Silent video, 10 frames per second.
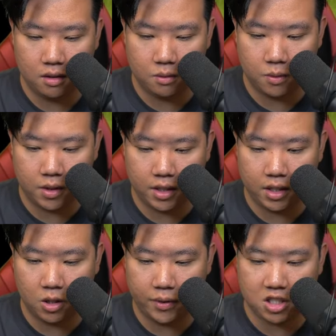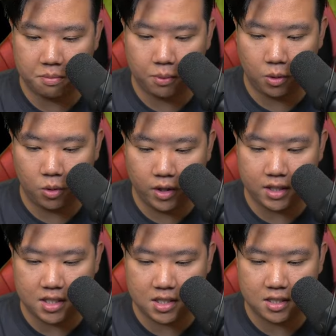We're going to go explore
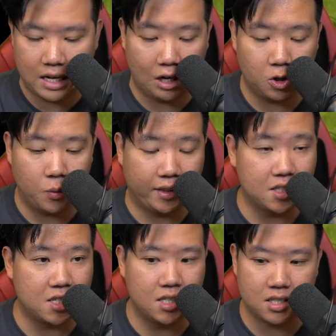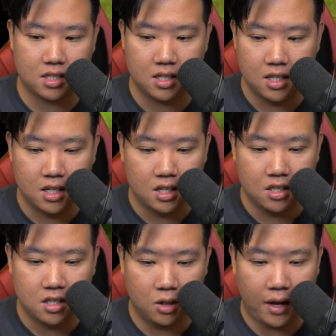this. I don't know what this is.
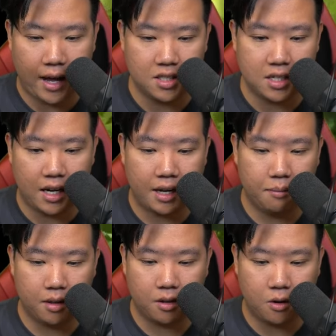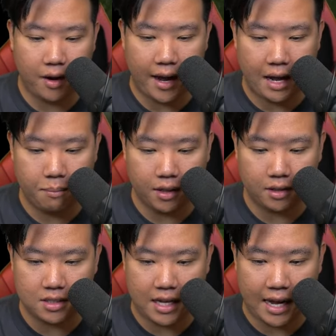So as I'm
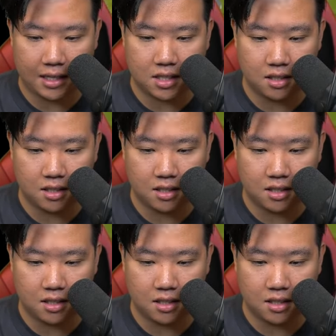grabbing that